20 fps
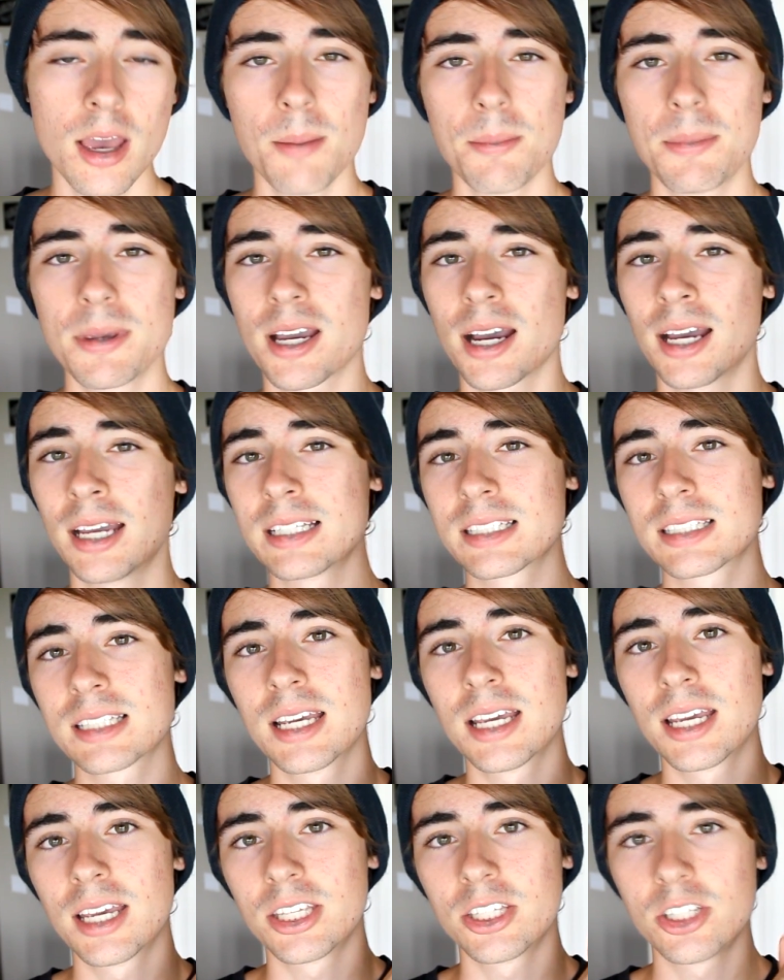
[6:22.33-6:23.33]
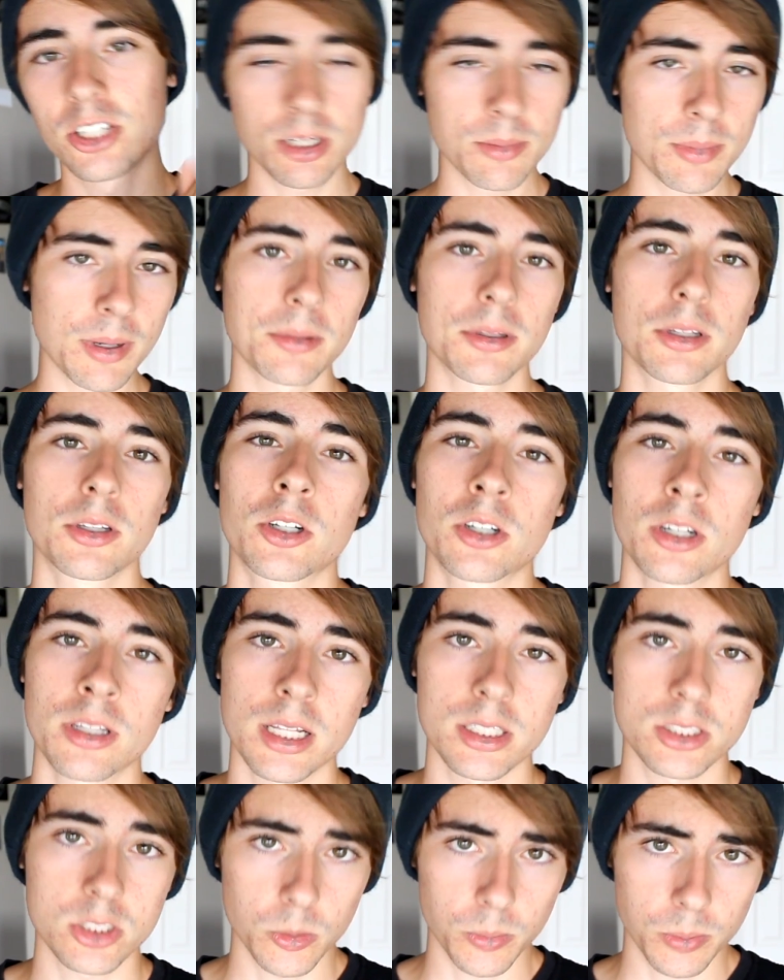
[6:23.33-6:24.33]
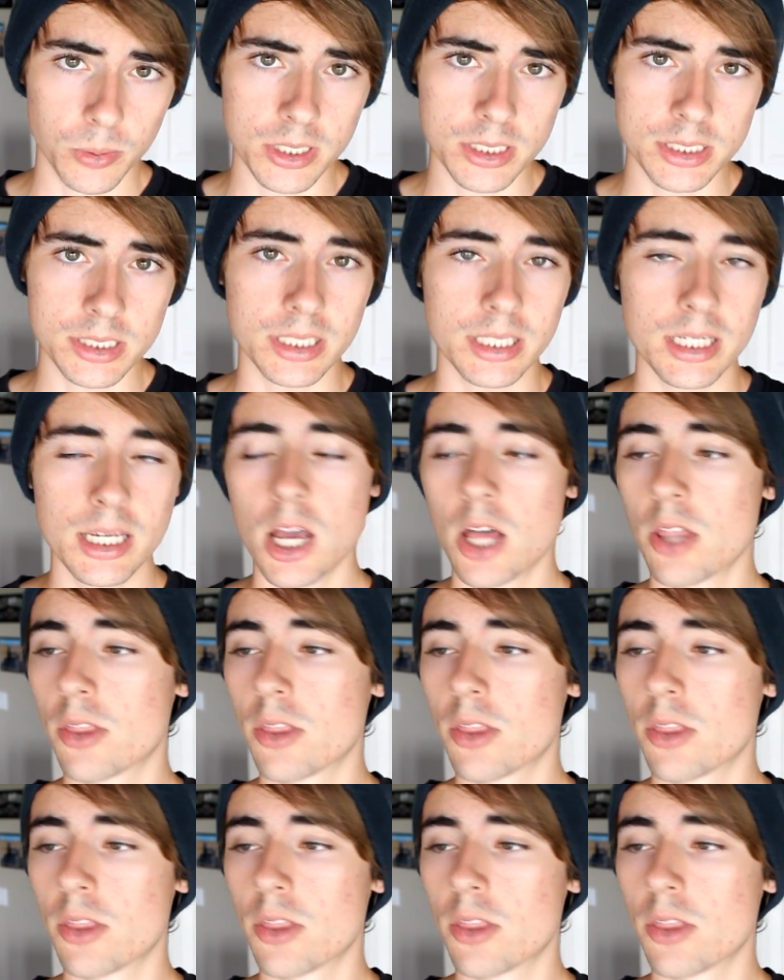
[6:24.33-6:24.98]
Because you're gonna be able to learn on that super easily.